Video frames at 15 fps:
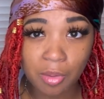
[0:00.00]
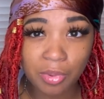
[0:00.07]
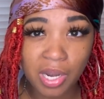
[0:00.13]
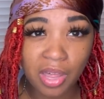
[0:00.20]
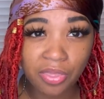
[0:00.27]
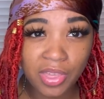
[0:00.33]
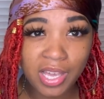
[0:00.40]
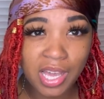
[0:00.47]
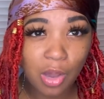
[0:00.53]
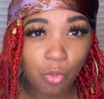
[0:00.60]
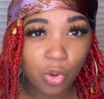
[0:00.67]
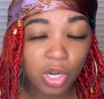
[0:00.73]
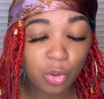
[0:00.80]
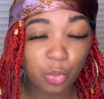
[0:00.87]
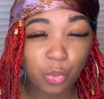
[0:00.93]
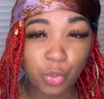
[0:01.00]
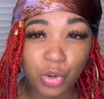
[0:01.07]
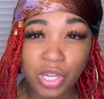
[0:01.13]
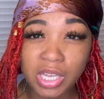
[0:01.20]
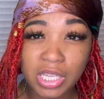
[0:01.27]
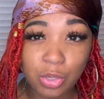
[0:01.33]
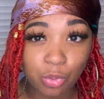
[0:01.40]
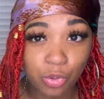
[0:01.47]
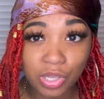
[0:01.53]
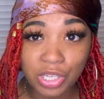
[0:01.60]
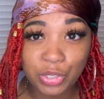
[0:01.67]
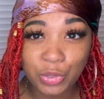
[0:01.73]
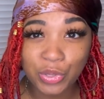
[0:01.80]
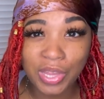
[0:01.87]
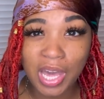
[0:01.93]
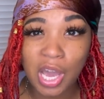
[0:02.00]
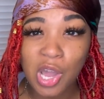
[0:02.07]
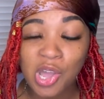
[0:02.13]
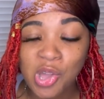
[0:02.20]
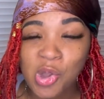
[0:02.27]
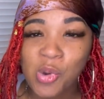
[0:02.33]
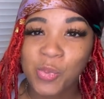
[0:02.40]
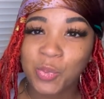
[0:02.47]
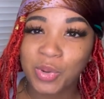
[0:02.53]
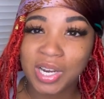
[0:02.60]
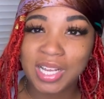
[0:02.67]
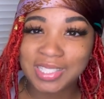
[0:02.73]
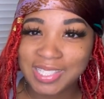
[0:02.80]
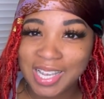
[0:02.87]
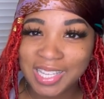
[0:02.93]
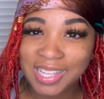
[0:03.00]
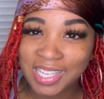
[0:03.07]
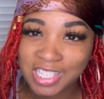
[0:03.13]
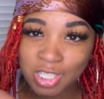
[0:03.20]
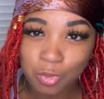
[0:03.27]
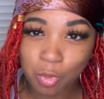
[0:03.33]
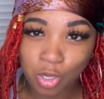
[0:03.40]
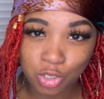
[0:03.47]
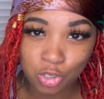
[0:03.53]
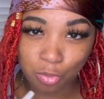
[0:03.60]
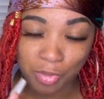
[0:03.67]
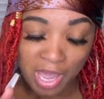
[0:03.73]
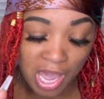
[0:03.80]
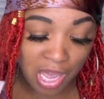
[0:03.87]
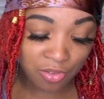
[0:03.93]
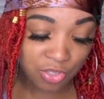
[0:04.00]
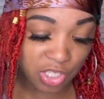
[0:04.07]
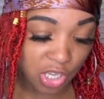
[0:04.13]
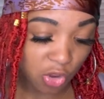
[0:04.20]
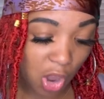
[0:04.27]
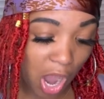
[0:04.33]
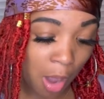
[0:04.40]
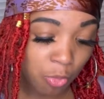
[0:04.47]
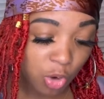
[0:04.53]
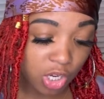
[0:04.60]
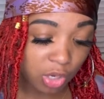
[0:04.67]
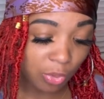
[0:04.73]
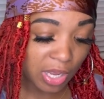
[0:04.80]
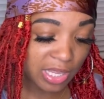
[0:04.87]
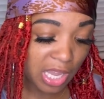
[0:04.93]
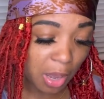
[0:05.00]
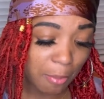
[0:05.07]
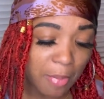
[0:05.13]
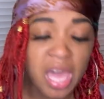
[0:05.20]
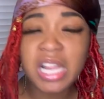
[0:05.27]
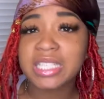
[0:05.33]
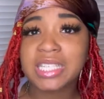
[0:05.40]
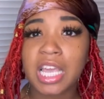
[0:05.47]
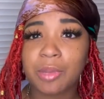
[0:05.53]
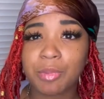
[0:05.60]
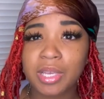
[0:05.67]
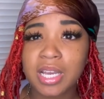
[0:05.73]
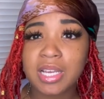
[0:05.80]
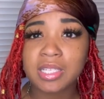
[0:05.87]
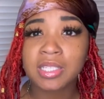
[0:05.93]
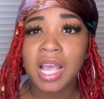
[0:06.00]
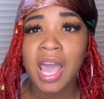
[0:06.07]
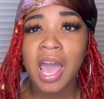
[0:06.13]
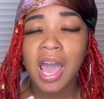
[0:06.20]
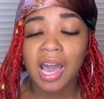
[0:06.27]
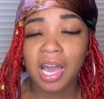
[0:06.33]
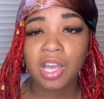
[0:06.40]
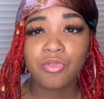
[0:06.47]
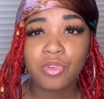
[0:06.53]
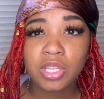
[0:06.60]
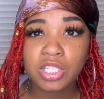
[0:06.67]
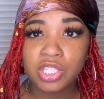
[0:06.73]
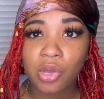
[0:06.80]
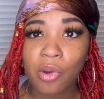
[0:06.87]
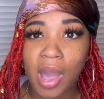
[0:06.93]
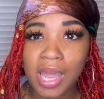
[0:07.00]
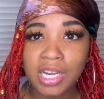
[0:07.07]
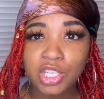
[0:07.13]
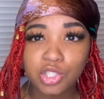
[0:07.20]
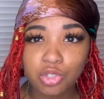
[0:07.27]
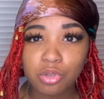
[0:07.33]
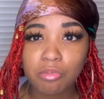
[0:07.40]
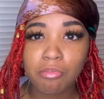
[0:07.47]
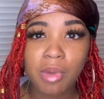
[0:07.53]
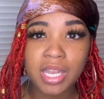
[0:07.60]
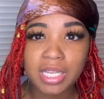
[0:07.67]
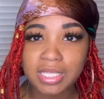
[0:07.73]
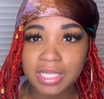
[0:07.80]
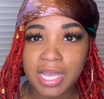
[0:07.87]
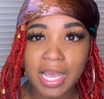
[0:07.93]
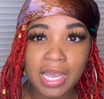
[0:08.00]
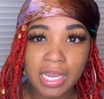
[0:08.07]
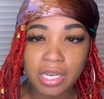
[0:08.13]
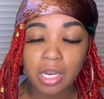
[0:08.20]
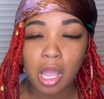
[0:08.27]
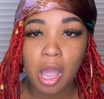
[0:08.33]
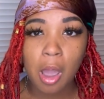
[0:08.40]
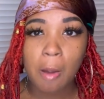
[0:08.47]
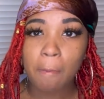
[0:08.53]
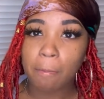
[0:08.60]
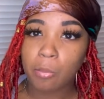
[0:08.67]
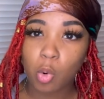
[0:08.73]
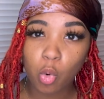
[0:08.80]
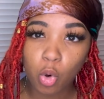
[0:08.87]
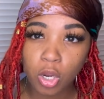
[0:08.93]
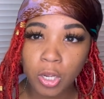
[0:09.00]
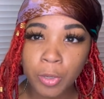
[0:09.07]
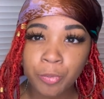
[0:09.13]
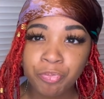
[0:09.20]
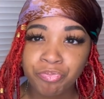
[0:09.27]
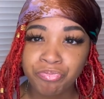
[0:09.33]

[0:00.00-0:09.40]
And I think I want to really, really do that when I take the spiritual bath. So I'm going to write down meditate because I feel as though I need to meditate more.